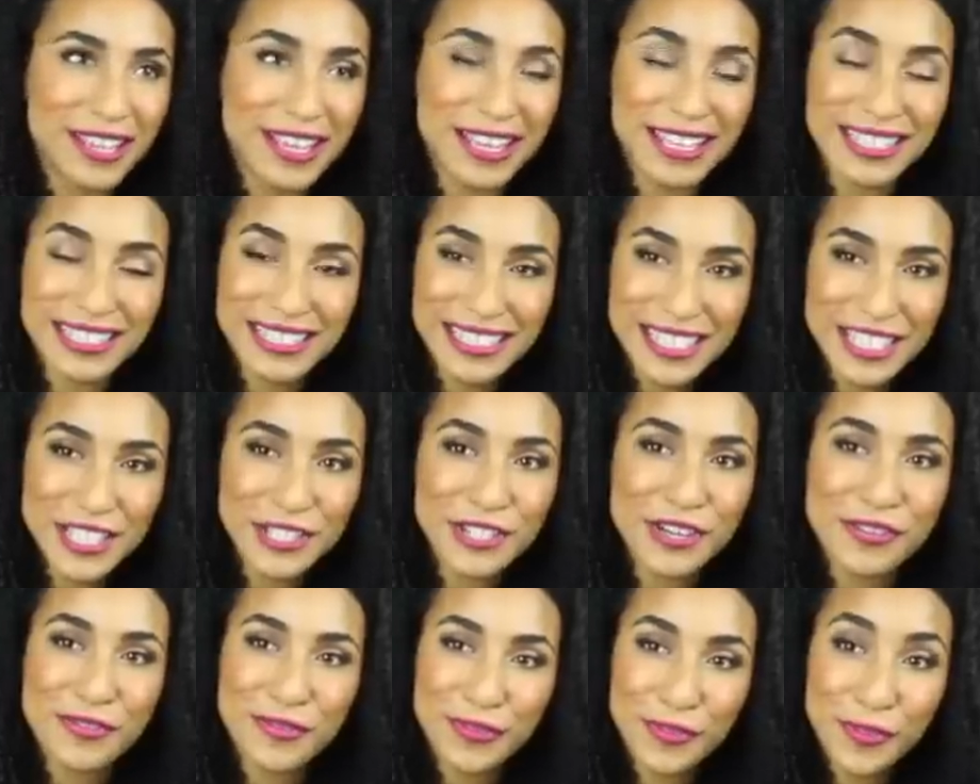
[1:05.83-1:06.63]
like
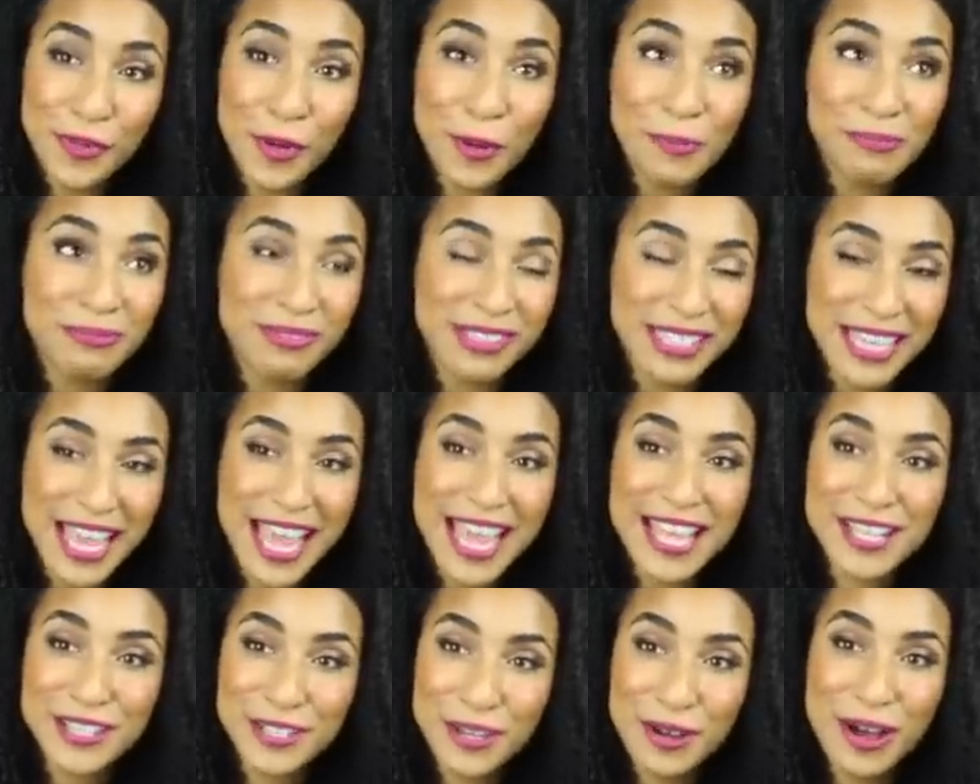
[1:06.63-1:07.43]
literally from
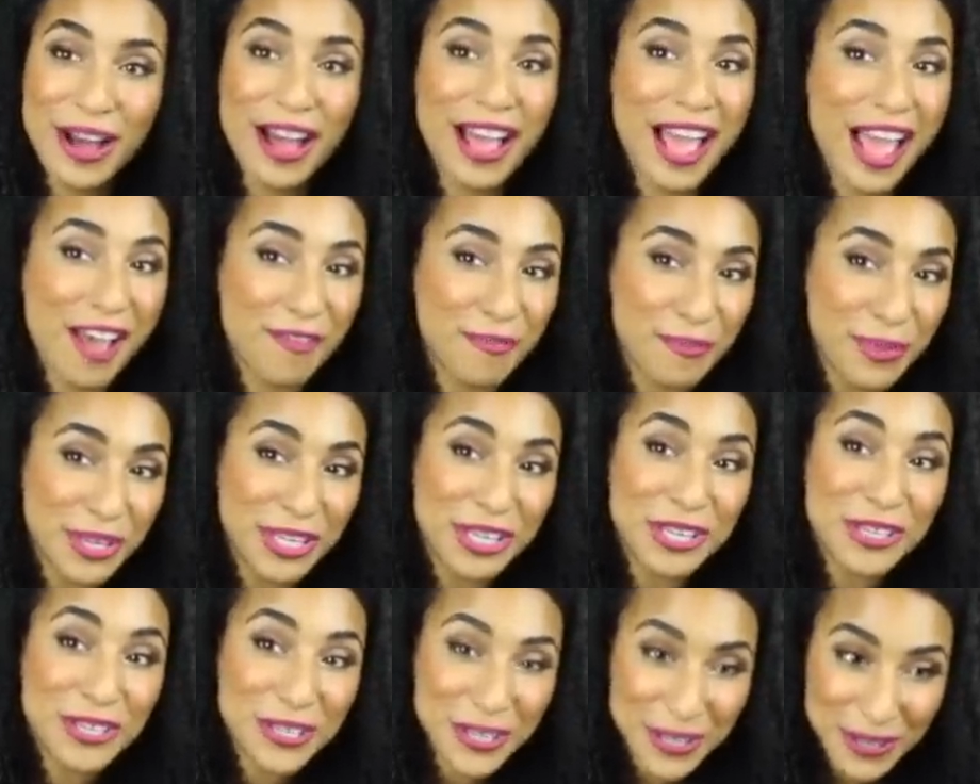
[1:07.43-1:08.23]
day dot, I have
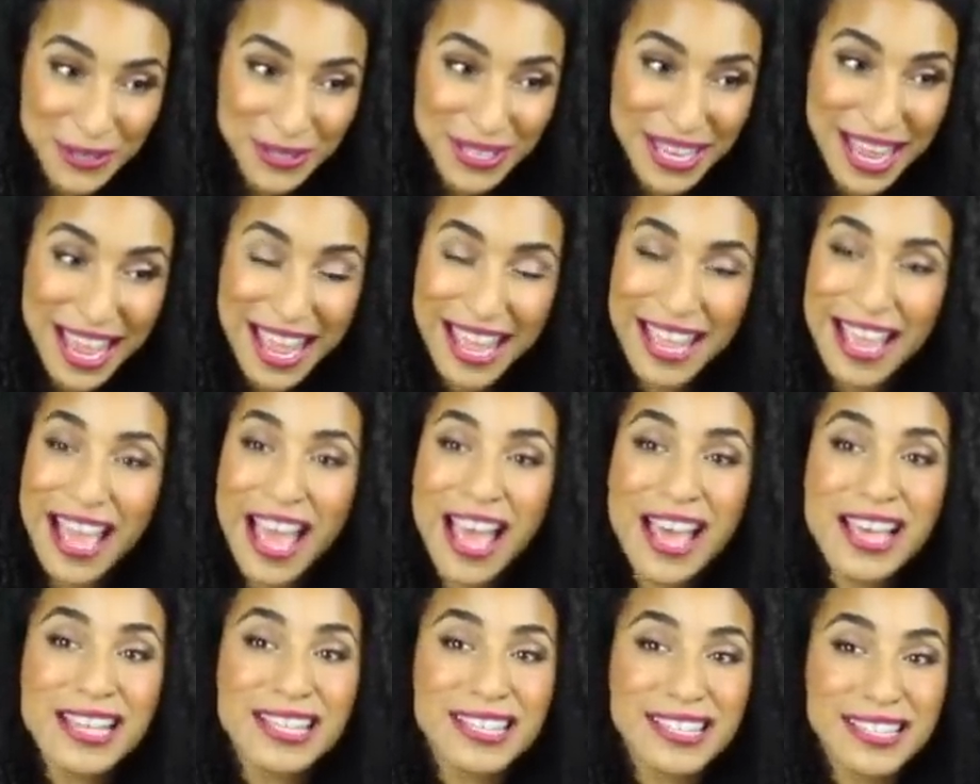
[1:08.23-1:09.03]
been using
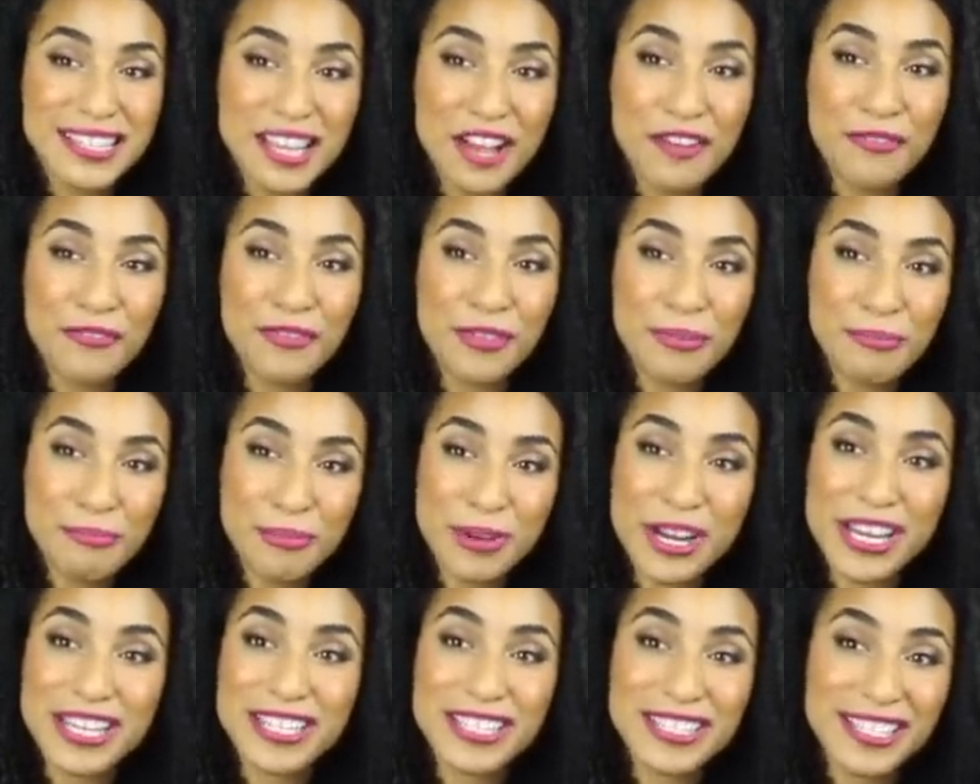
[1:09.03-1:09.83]
stuff from
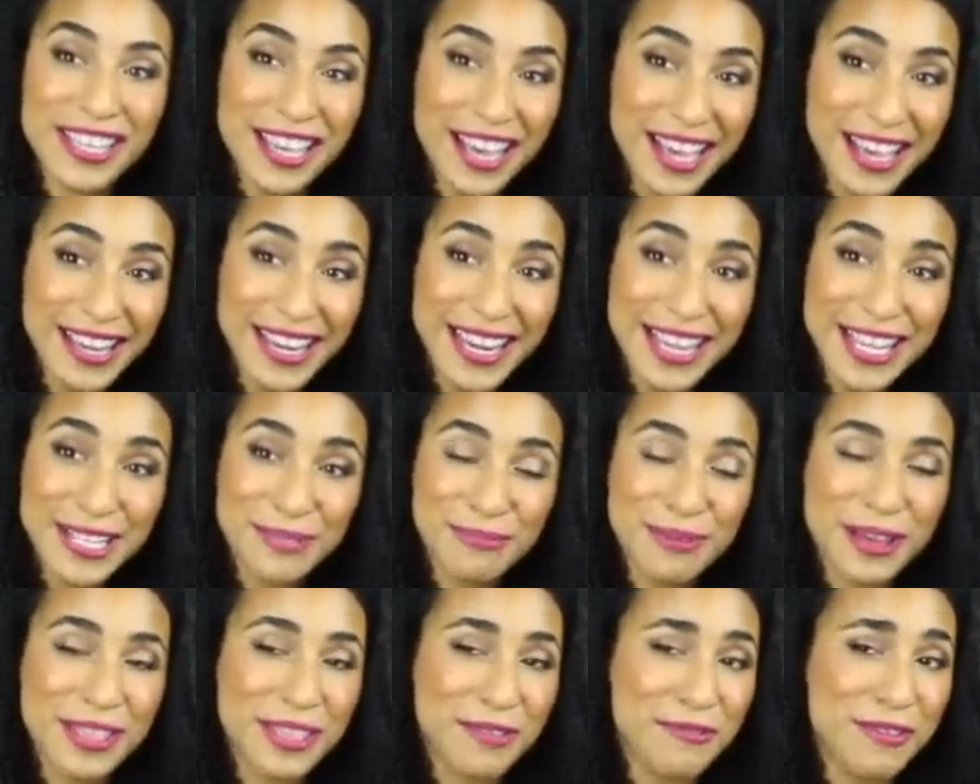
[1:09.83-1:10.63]
British
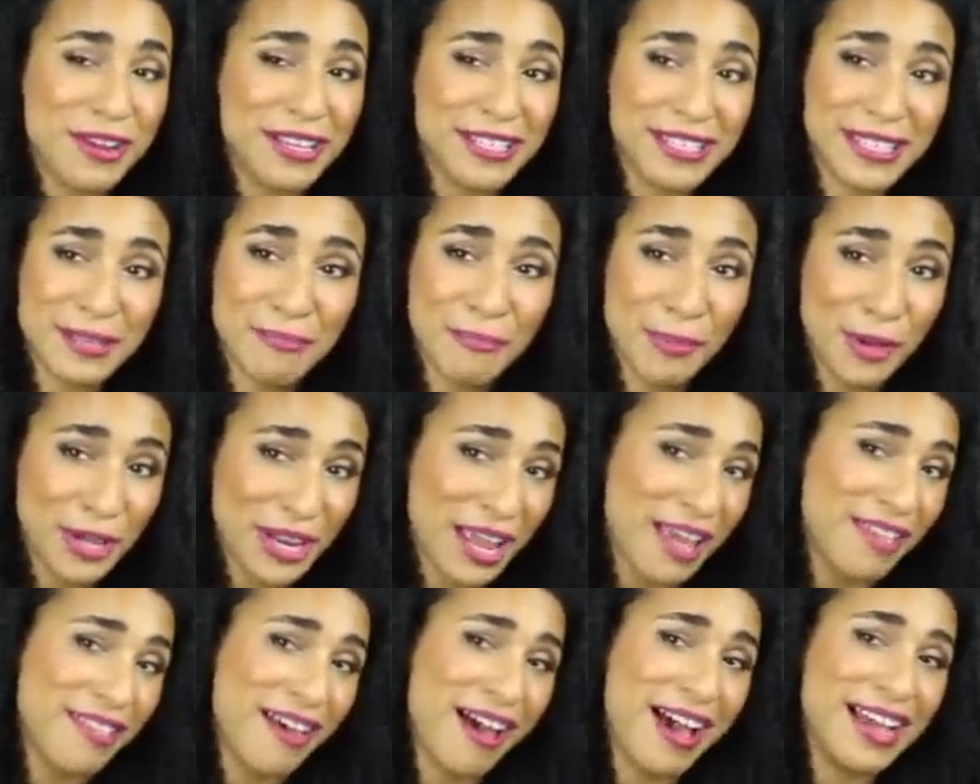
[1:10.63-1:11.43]
Curlies, whether it's the
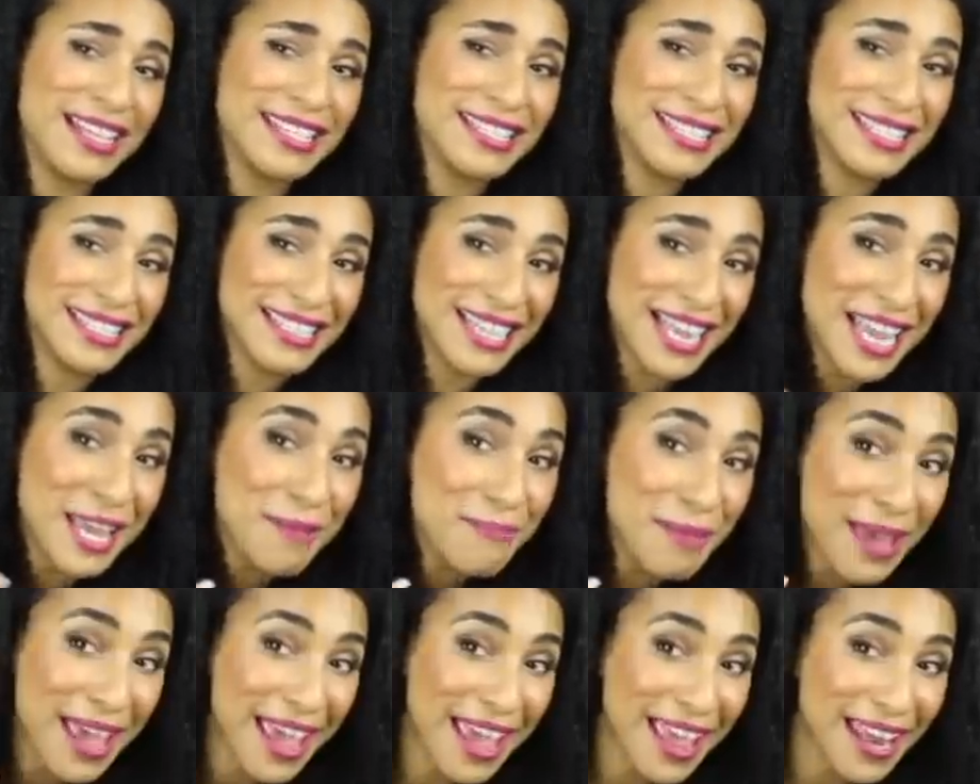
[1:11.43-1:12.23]
bonnet that I
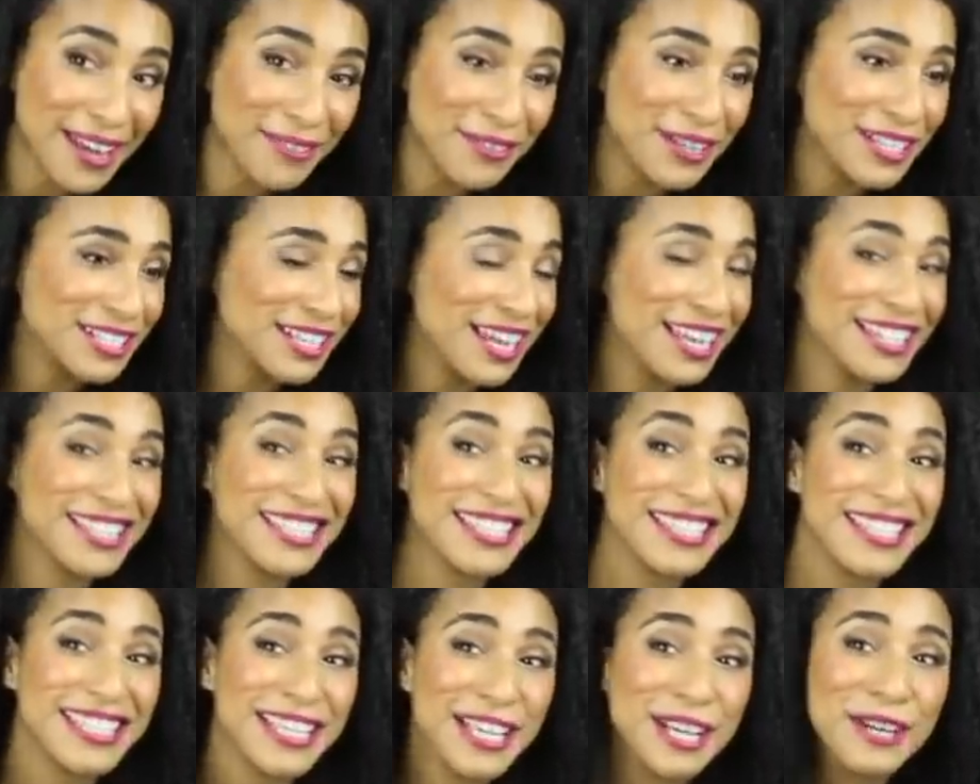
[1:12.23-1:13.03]
sleep in, which I
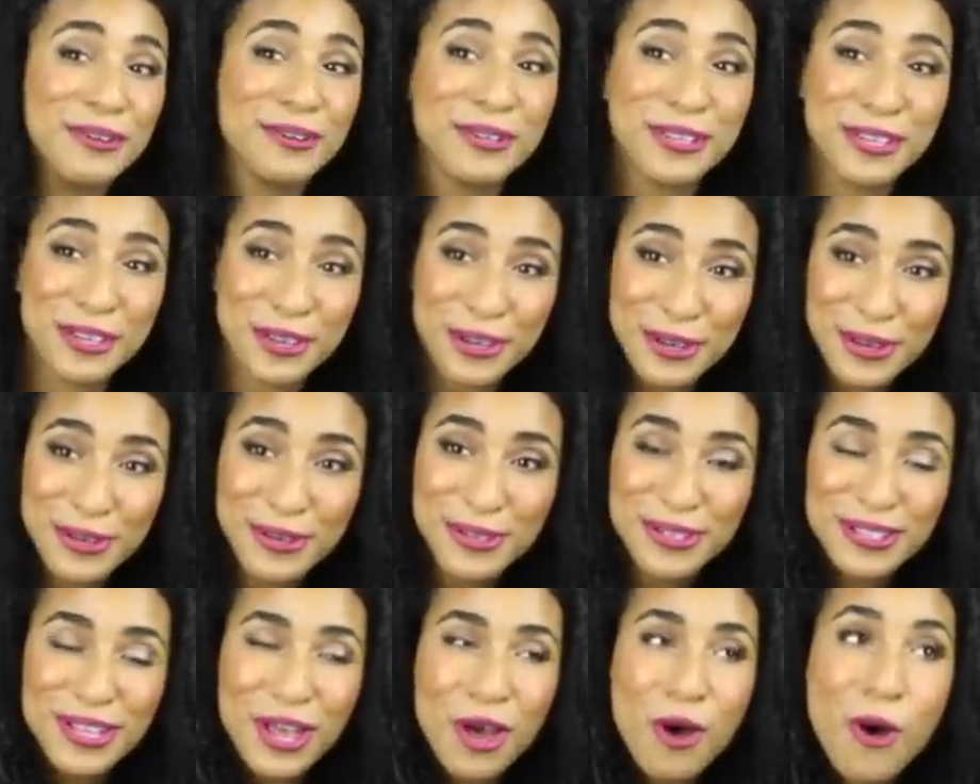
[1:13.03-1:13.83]
still
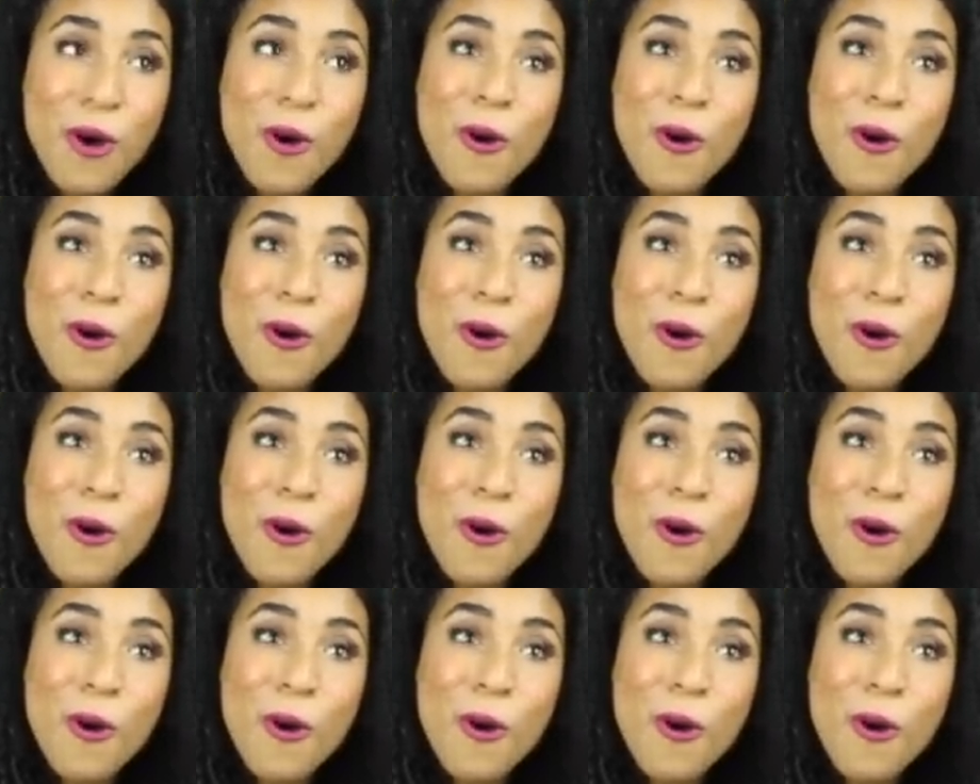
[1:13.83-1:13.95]
use,